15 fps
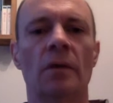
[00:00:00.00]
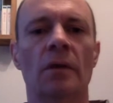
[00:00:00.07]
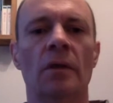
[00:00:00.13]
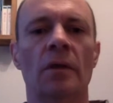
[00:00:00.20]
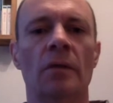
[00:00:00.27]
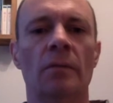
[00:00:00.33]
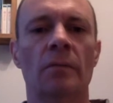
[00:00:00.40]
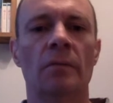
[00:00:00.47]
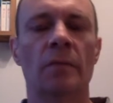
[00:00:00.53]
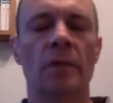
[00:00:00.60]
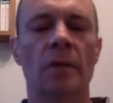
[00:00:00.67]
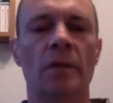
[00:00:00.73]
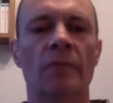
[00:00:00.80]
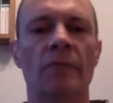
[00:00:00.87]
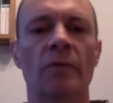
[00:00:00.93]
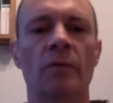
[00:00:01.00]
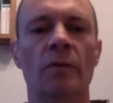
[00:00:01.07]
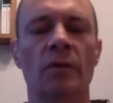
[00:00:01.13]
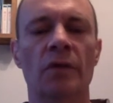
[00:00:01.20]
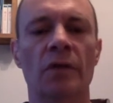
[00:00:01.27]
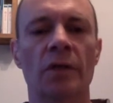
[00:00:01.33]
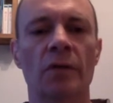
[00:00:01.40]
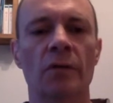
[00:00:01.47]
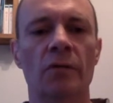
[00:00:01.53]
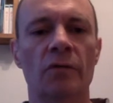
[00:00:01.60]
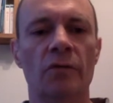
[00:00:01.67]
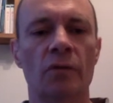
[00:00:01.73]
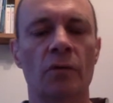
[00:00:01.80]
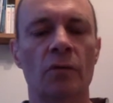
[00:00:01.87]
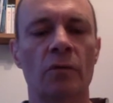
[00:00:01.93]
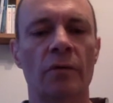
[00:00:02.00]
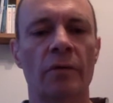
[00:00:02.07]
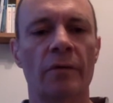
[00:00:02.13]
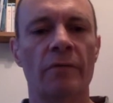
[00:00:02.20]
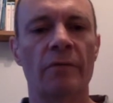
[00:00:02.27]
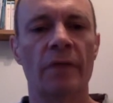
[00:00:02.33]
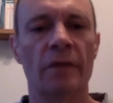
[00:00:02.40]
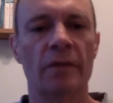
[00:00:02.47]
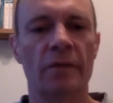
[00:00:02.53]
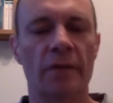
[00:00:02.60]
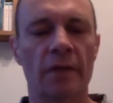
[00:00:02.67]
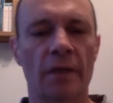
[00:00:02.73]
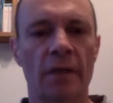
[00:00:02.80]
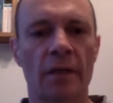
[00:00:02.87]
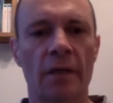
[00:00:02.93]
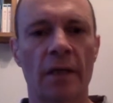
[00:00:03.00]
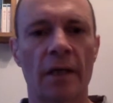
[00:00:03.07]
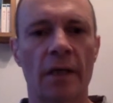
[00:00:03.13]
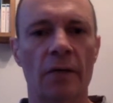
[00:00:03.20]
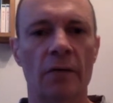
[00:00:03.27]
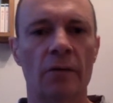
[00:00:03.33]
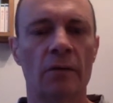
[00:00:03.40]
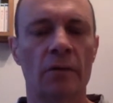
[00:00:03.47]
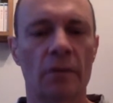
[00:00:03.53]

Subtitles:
If you want to use all of the funds in that account,